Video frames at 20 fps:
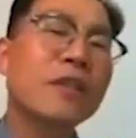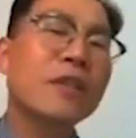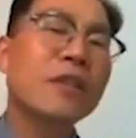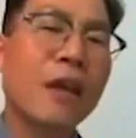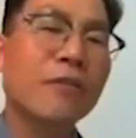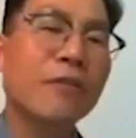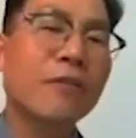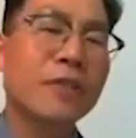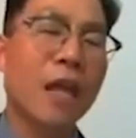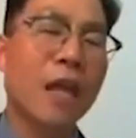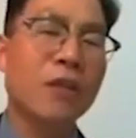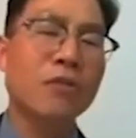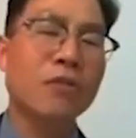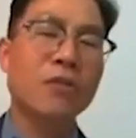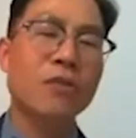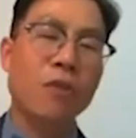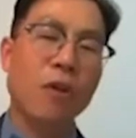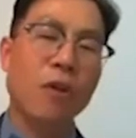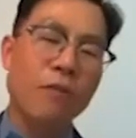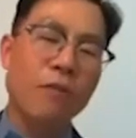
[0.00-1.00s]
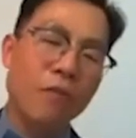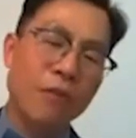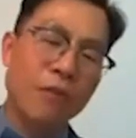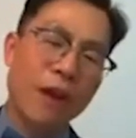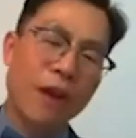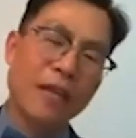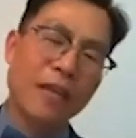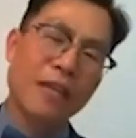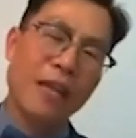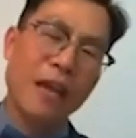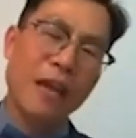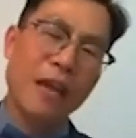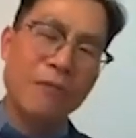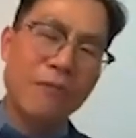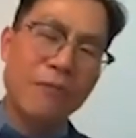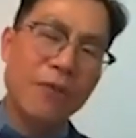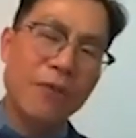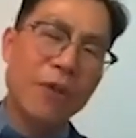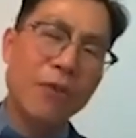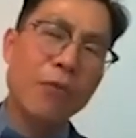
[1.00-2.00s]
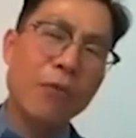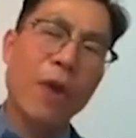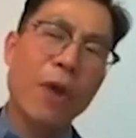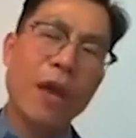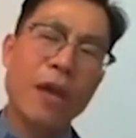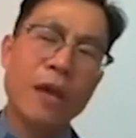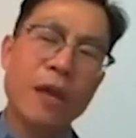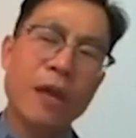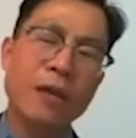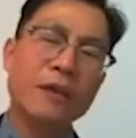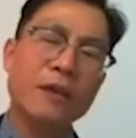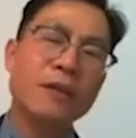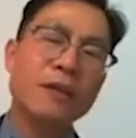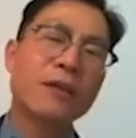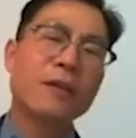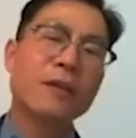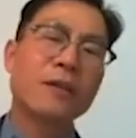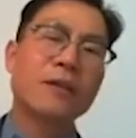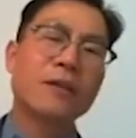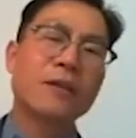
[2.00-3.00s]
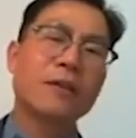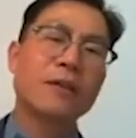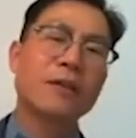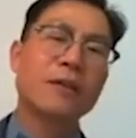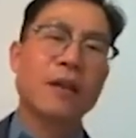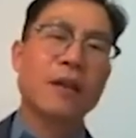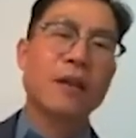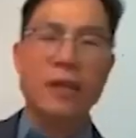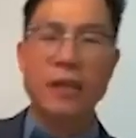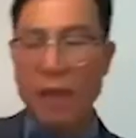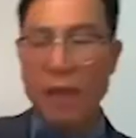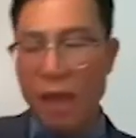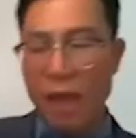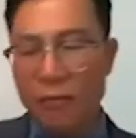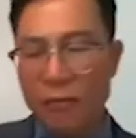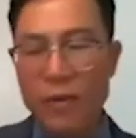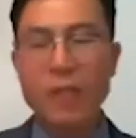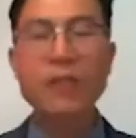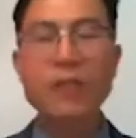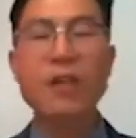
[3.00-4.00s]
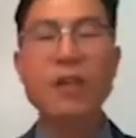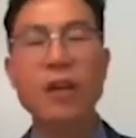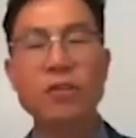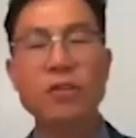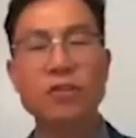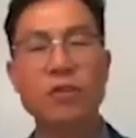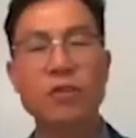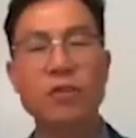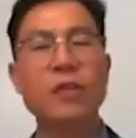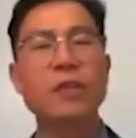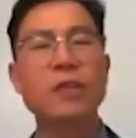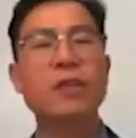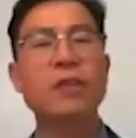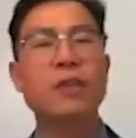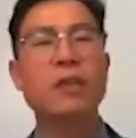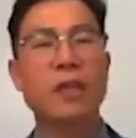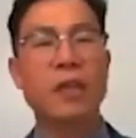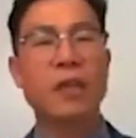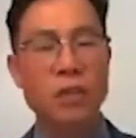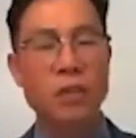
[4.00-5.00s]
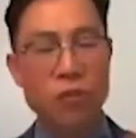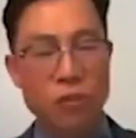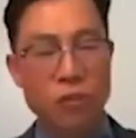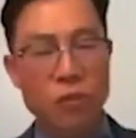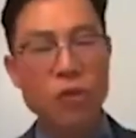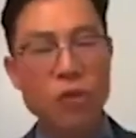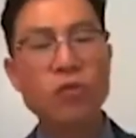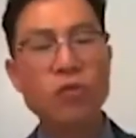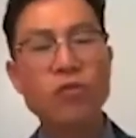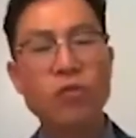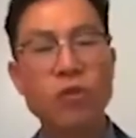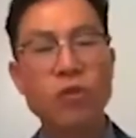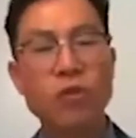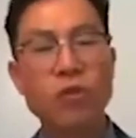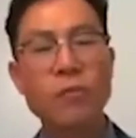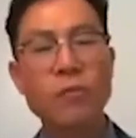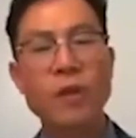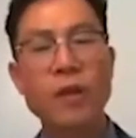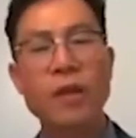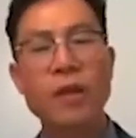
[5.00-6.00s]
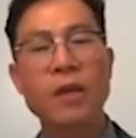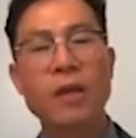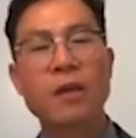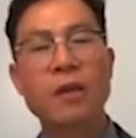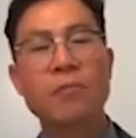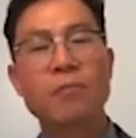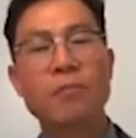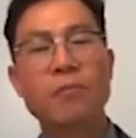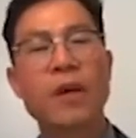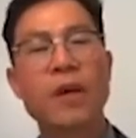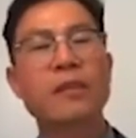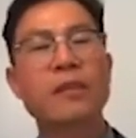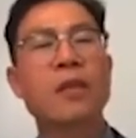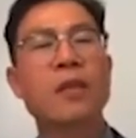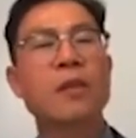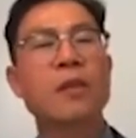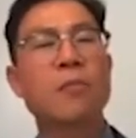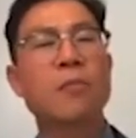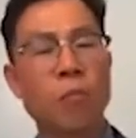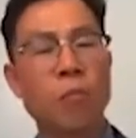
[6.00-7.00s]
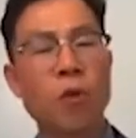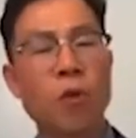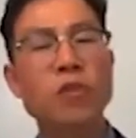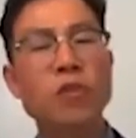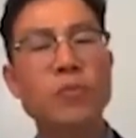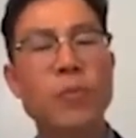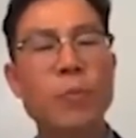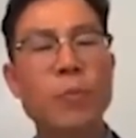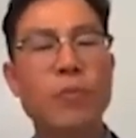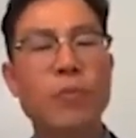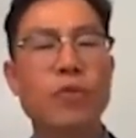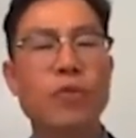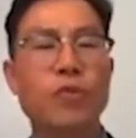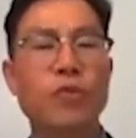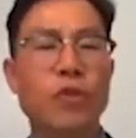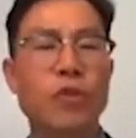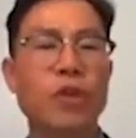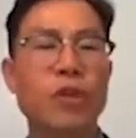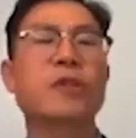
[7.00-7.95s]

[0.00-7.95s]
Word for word: levels that you could override everywhere in every country in your group but most people share